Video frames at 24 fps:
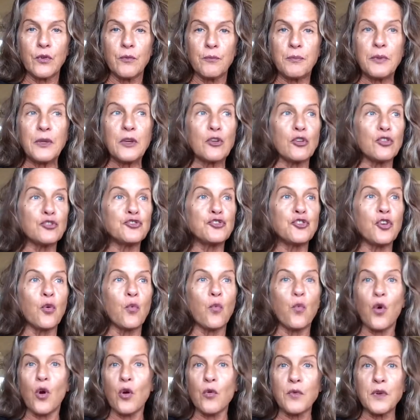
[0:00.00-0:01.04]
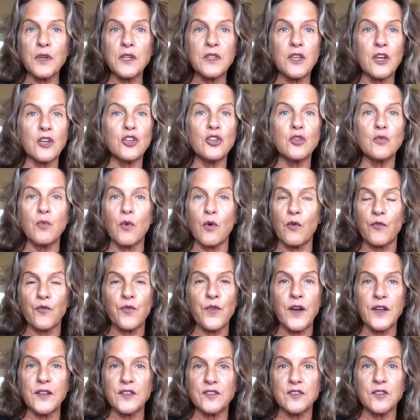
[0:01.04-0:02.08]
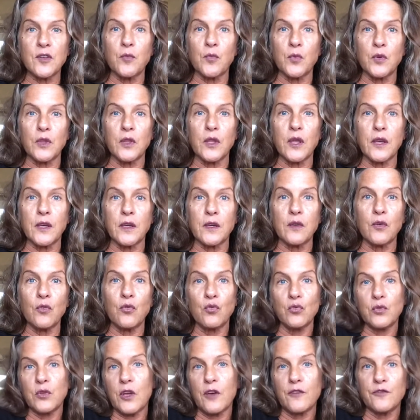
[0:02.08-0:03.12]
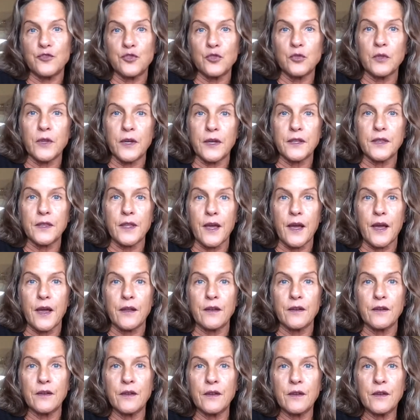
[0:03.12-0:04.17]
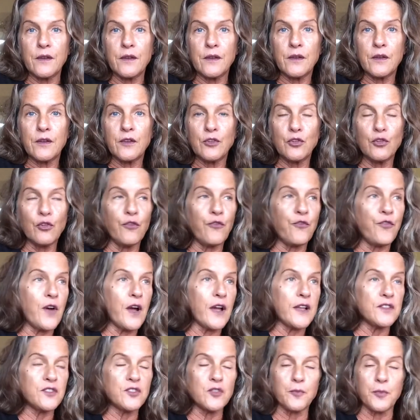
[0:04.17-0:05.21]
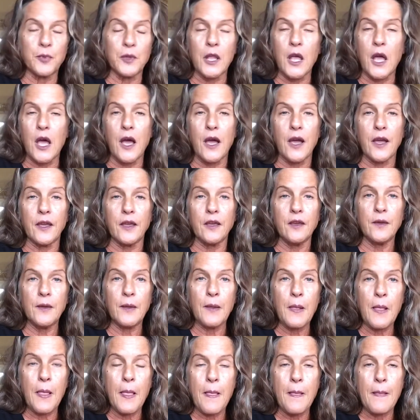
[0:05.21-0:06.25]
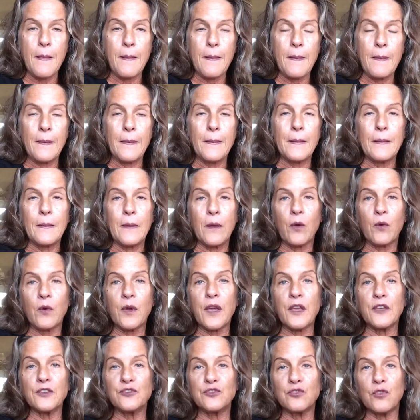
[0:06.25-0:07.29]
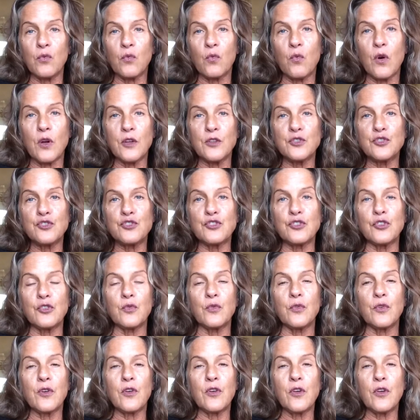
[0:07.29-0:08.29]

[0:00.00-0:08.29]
Because you're worried that you won't find someone like who loved you like that. You'll find supply. Okay, so one, two.